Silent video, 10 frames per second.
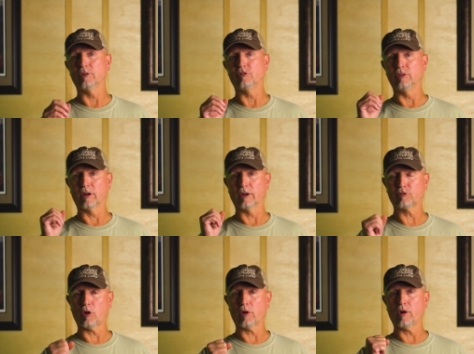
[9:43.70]
is she's going to
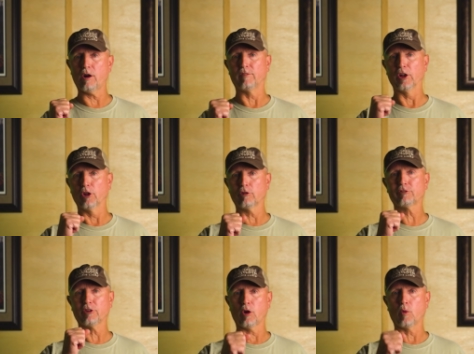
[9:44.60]
start off a little
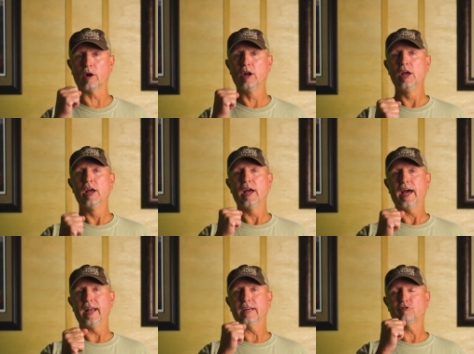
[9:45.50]
slower,
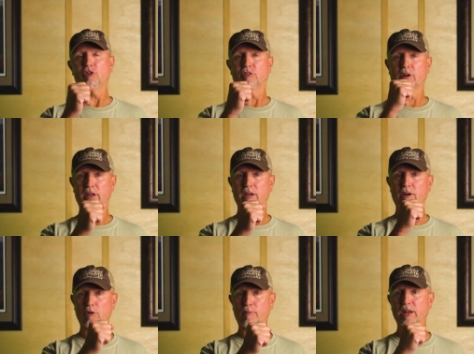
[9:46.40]
and then she's going to get a
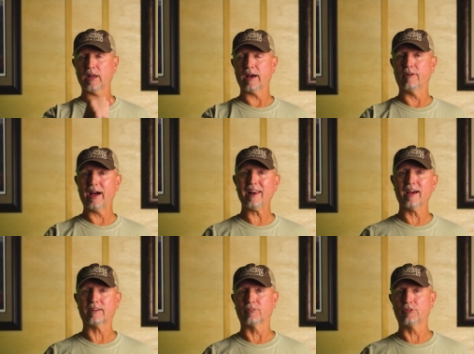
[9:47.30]
little bit louder. I
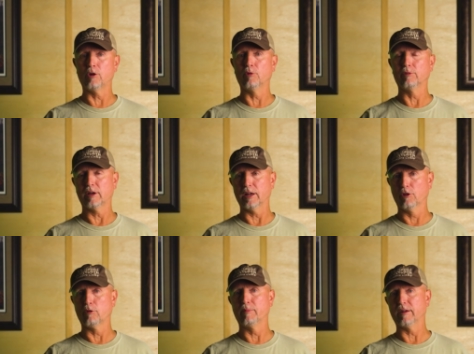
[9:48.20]
like to throw a
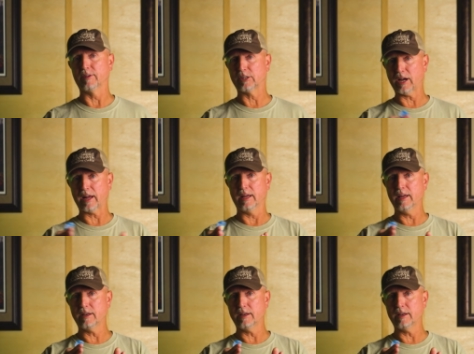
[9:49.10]
little bit of excited hen